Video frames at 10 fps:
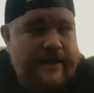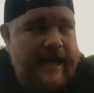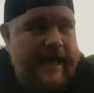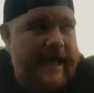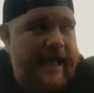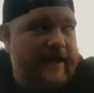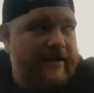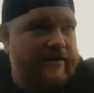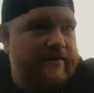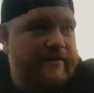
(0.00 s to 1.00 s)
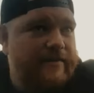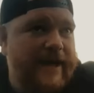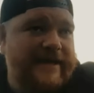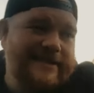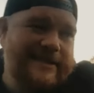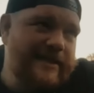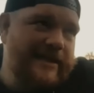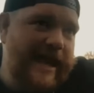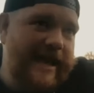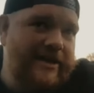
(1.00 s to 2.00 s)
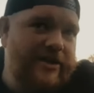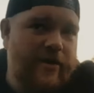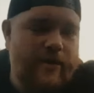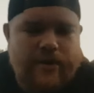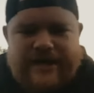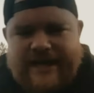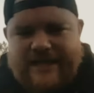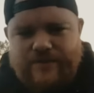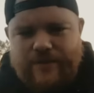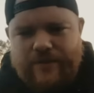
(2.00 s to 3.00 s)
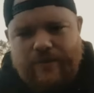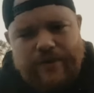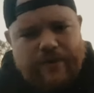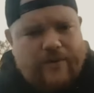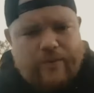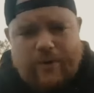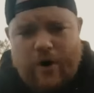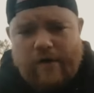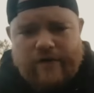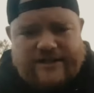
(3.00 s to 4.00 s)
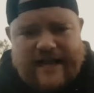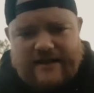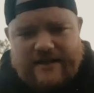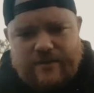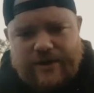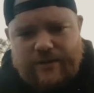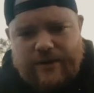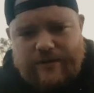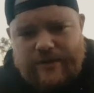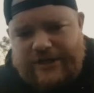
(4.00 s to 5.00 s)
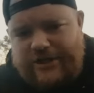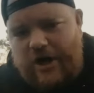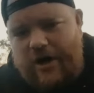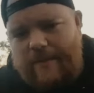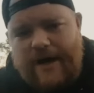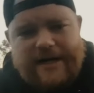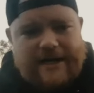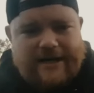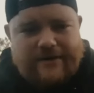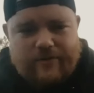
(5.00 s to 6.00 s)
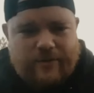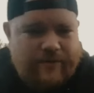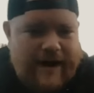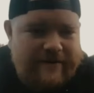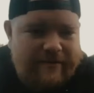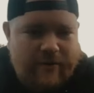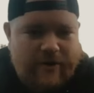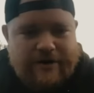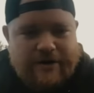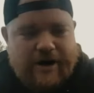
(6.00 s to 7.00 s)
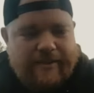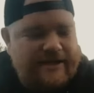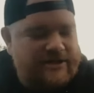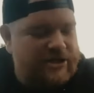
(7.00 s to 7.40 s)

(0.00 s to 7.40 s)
yeah. and basically like you know we were kids, we were we were we were overzealous. We we we saw money and we ran for it. You know what I mean? Yeah.